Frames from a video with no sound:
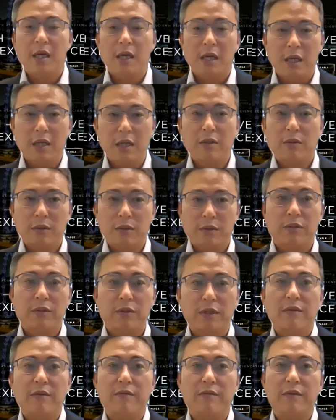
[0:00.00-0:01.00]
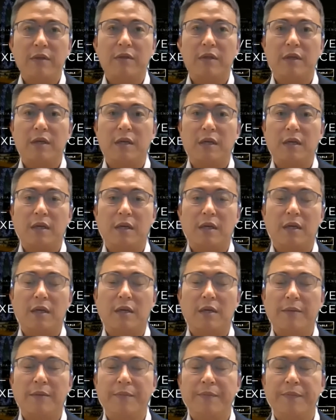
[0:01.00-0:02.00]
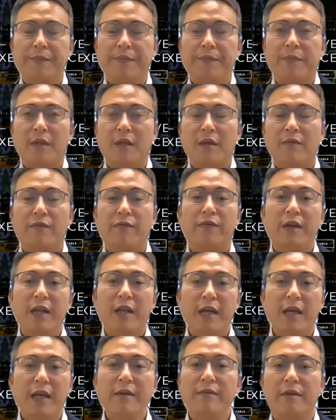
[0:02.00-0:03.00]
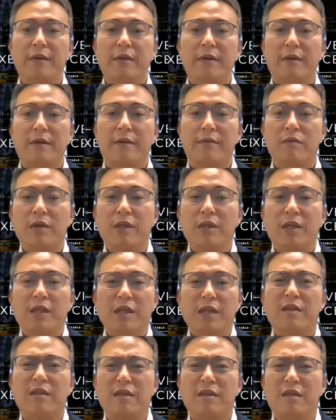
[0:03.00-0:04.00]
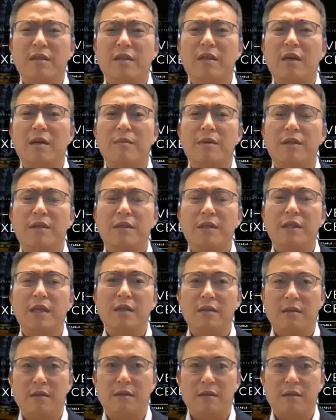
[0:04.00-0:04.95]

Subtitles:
in order to give you the flavor of what is the common status.